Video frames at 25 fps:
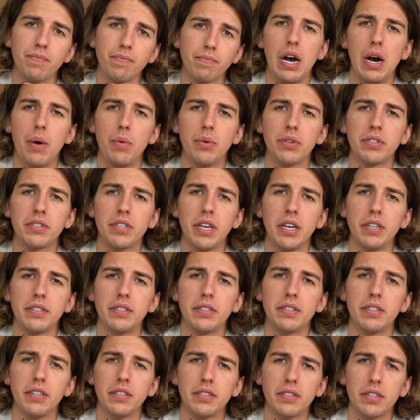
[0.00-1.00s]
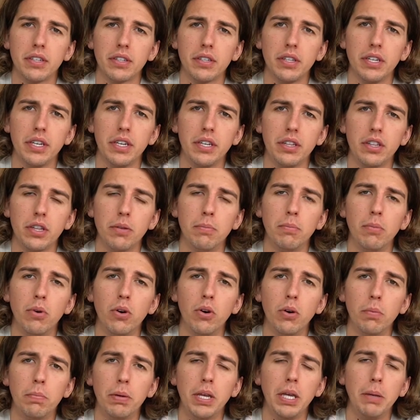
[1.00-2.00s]
I would say statistically, the
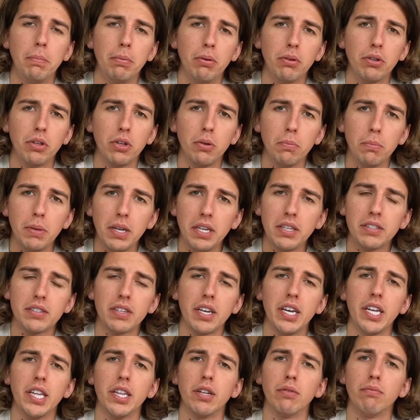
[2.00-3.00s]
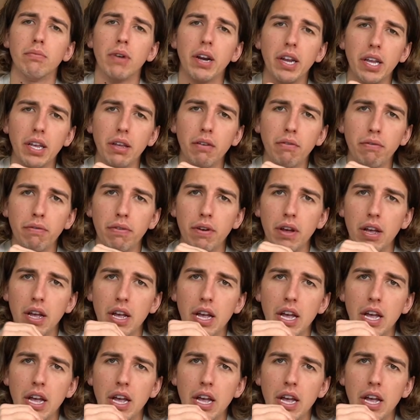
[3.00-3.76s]
more people you meet in the rave,